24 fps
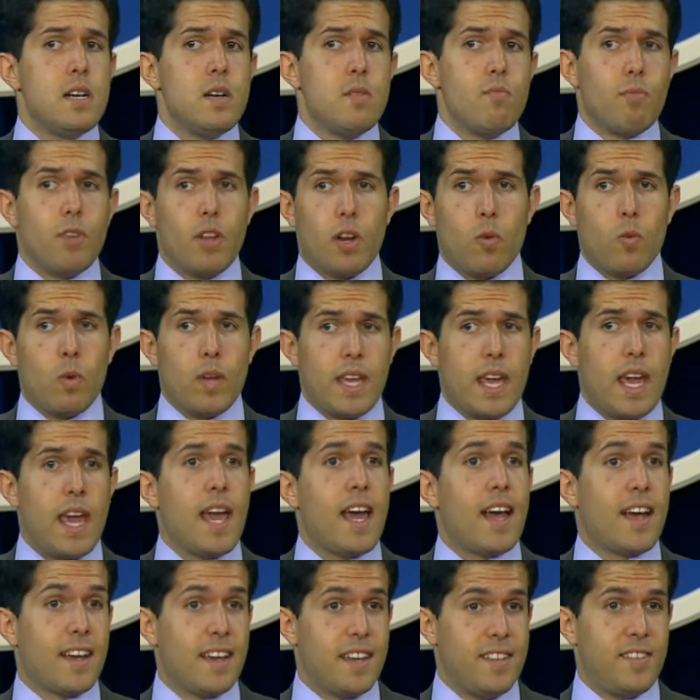you know, we
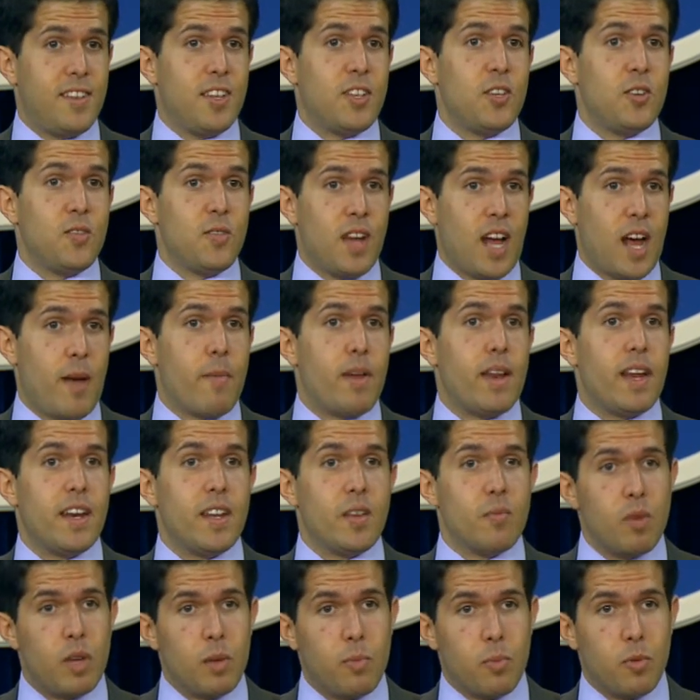can't continue
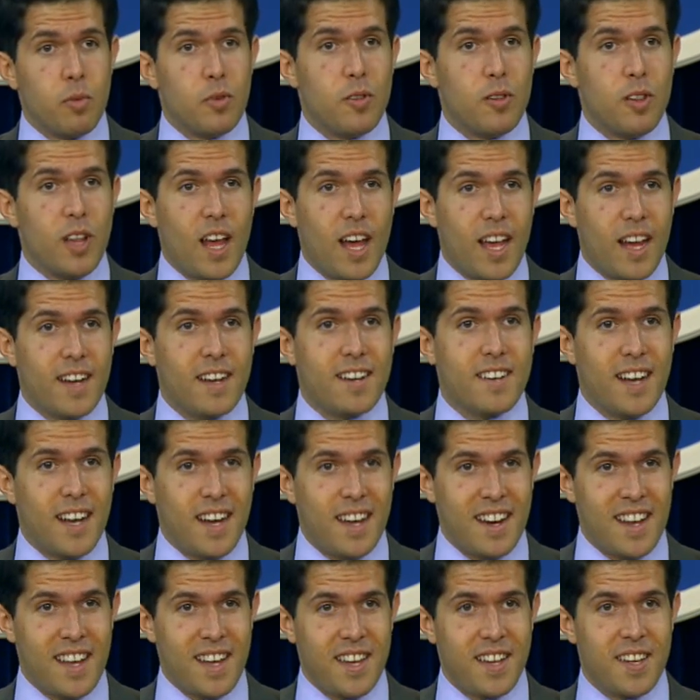nominating people like
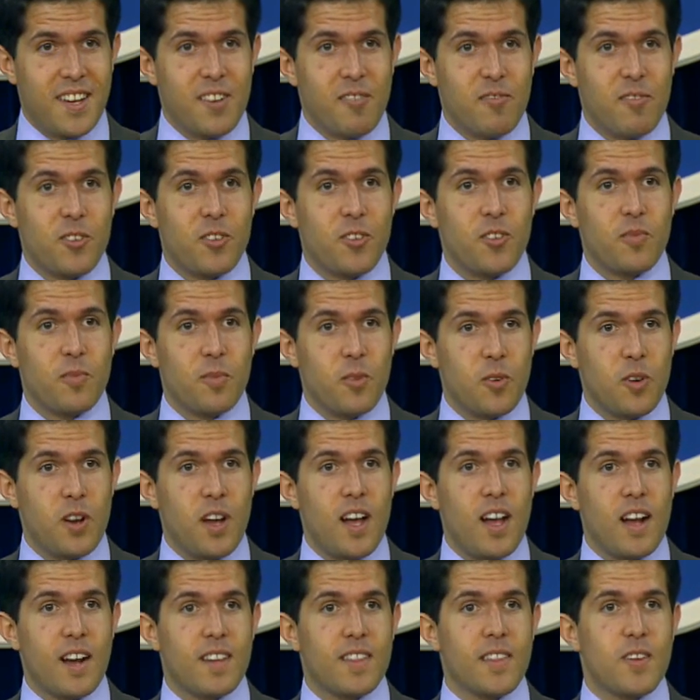Todd Akin and Richard
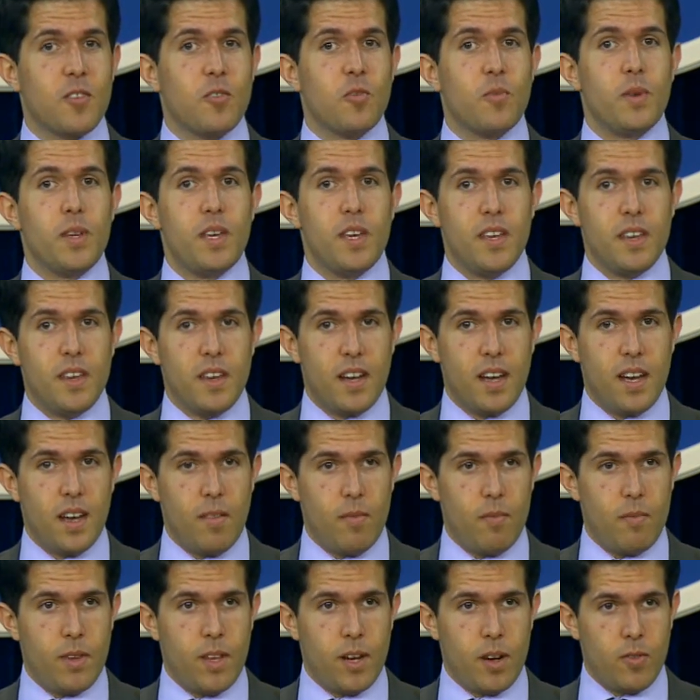Murdoch. There will be,
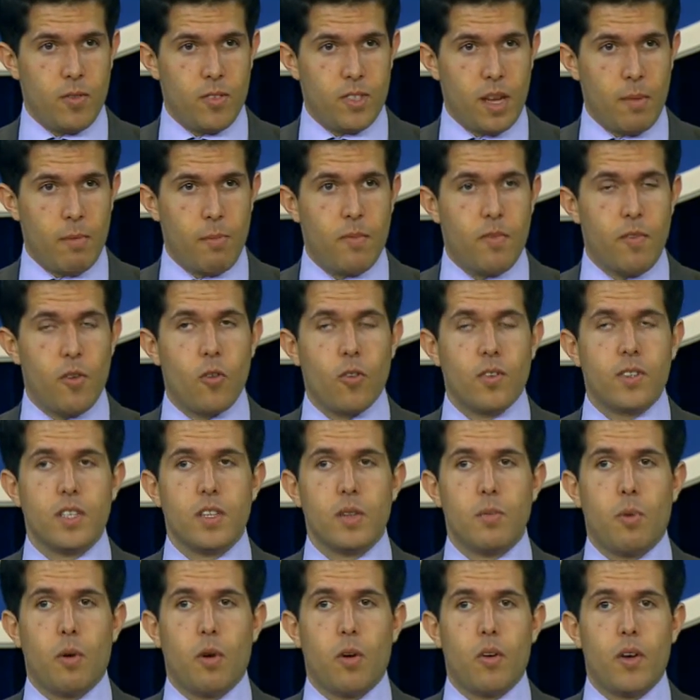you know, some folks in the
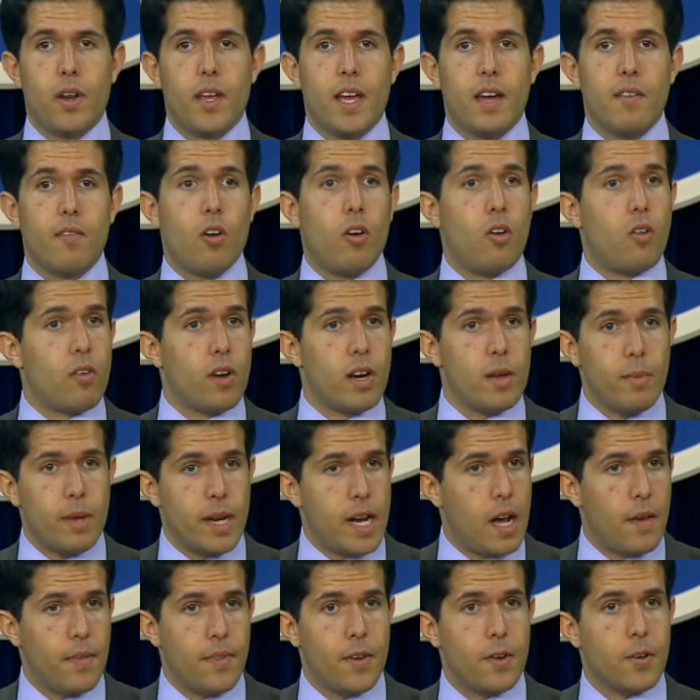party have already been
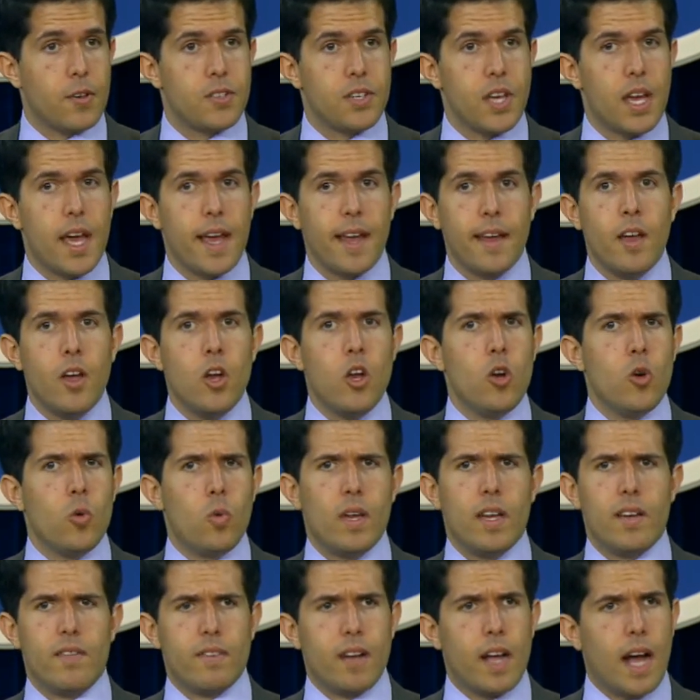out there saying we
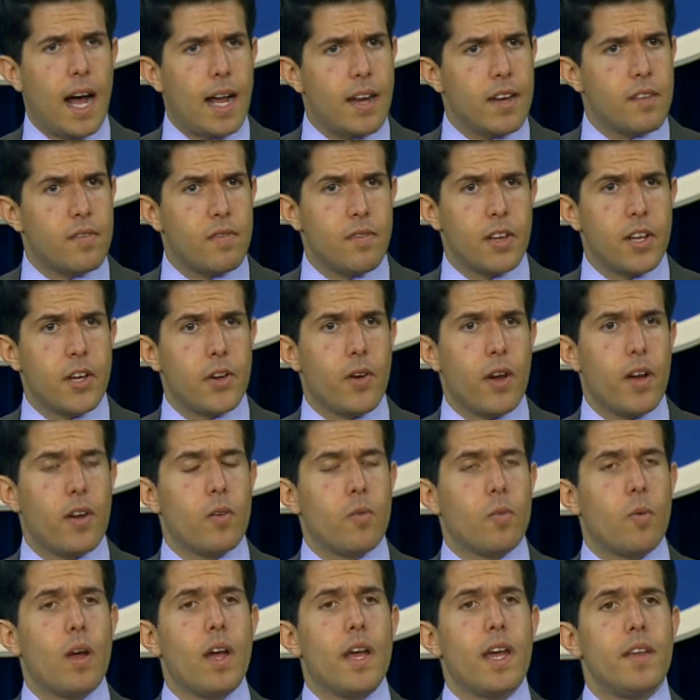have got to figure out a
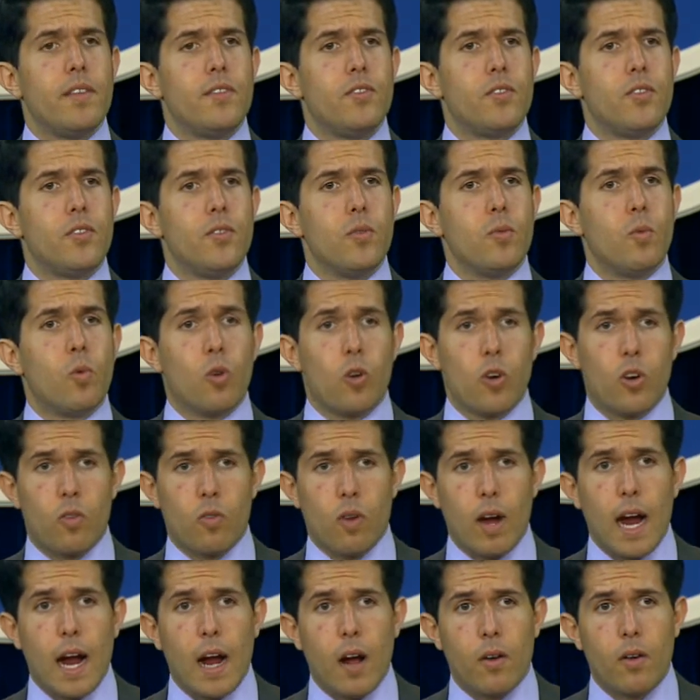way to work
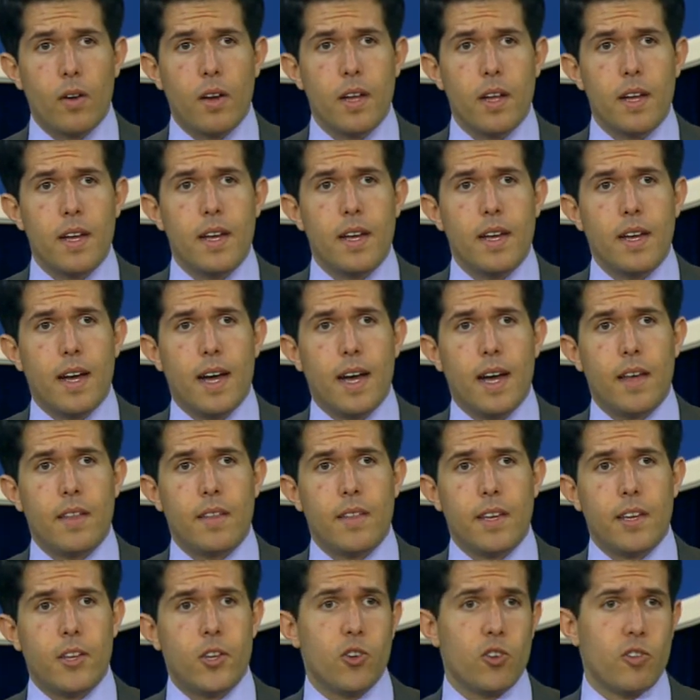around
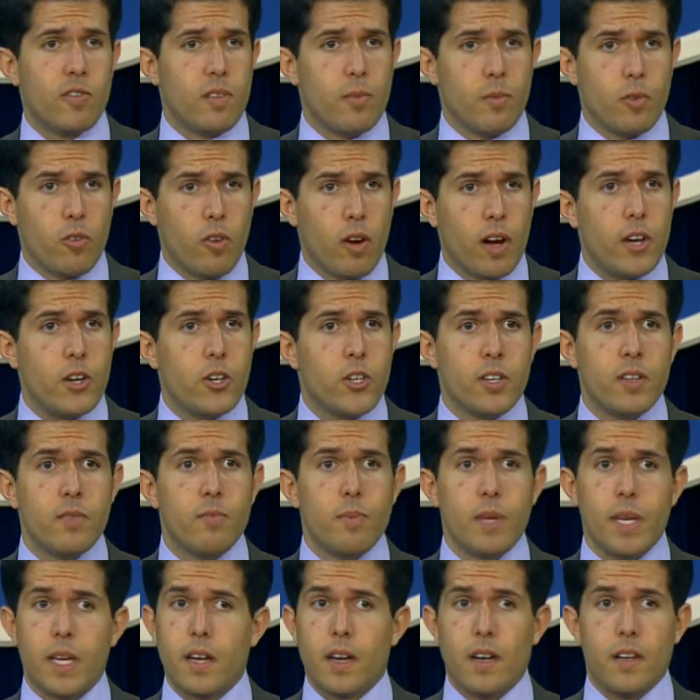the issue of immigration,
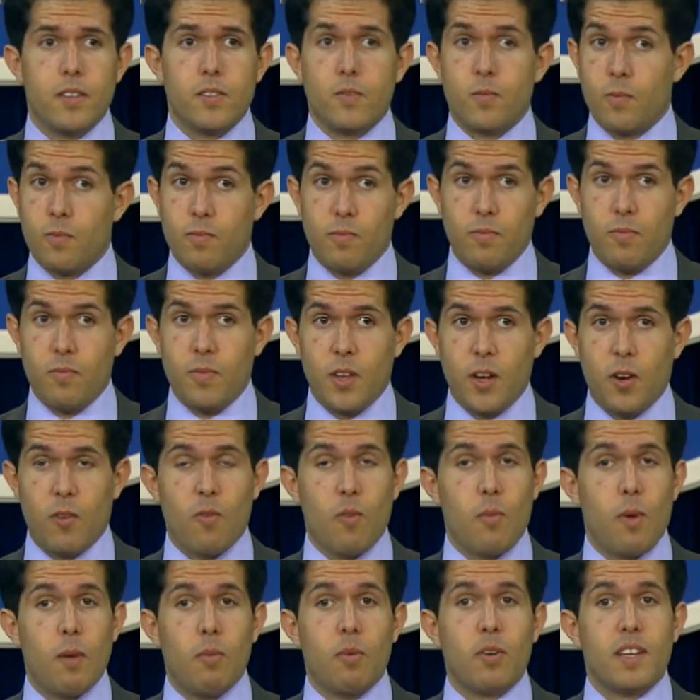because, you know,
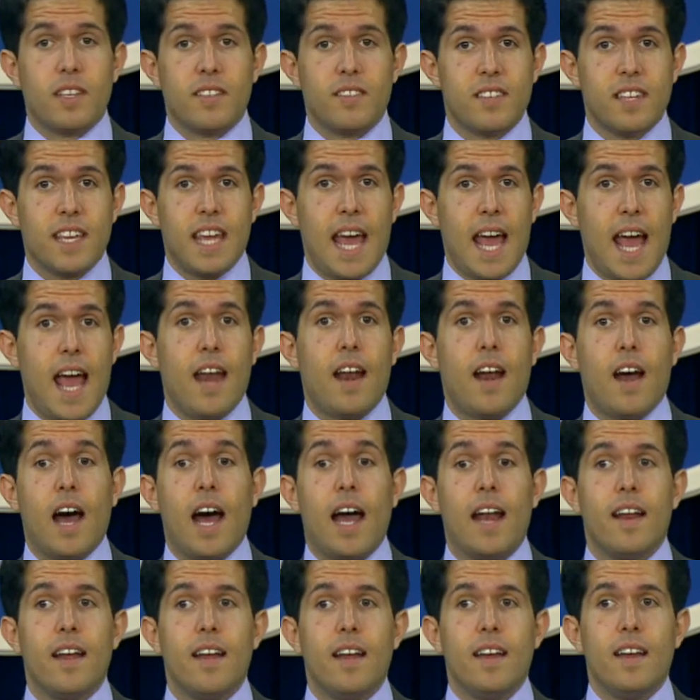Republicans
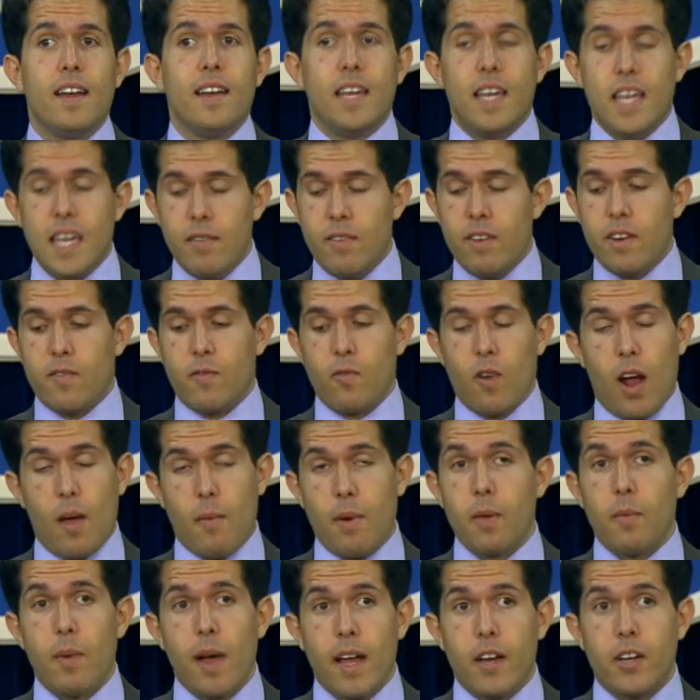cannot, even if
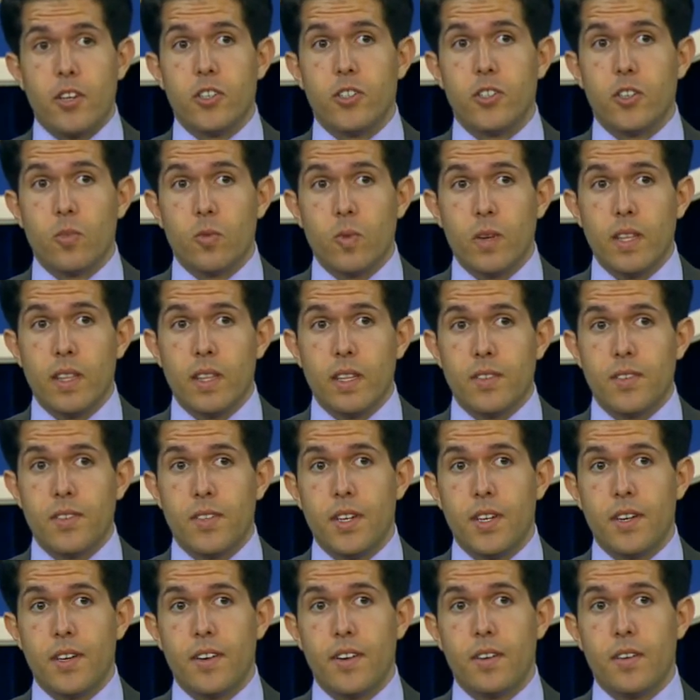Romney manages to win this
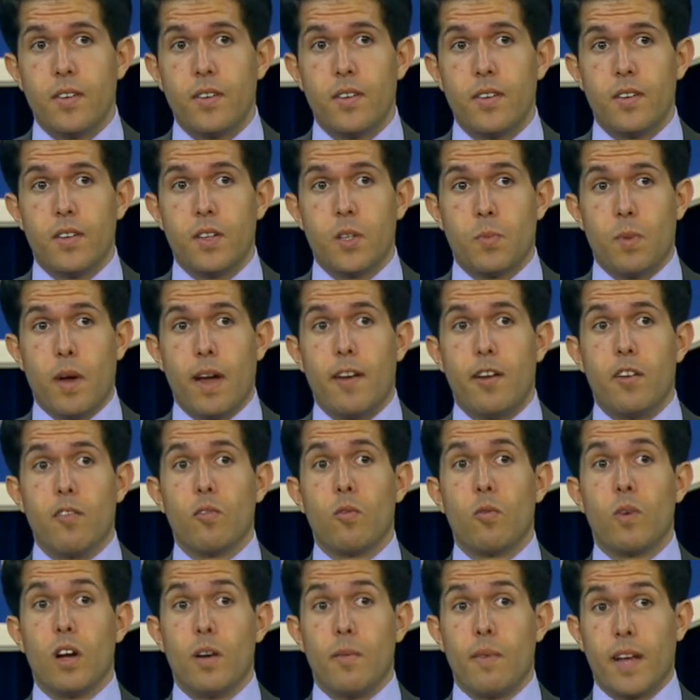year, despite
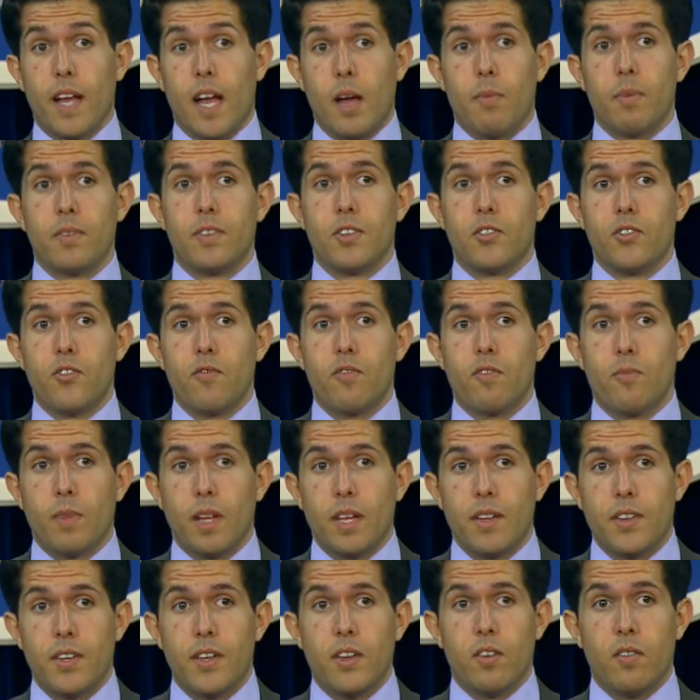overwhelming opposition from
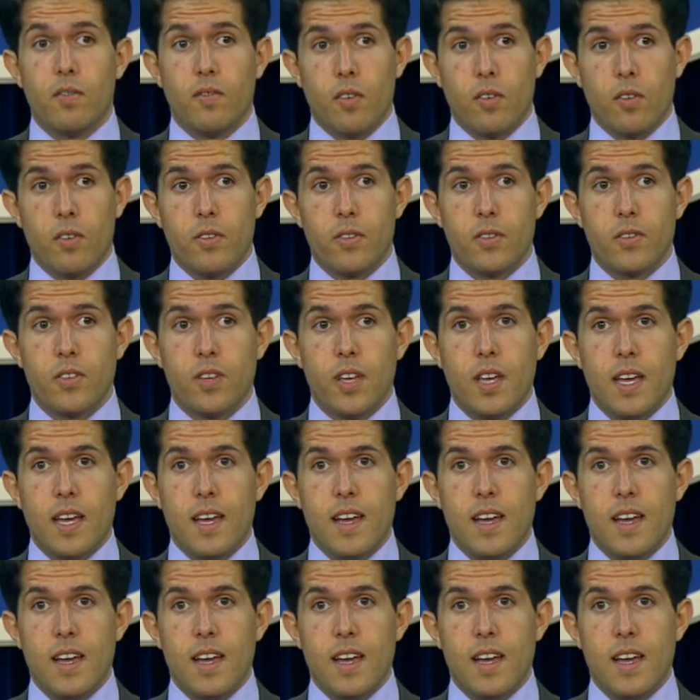Latino voters,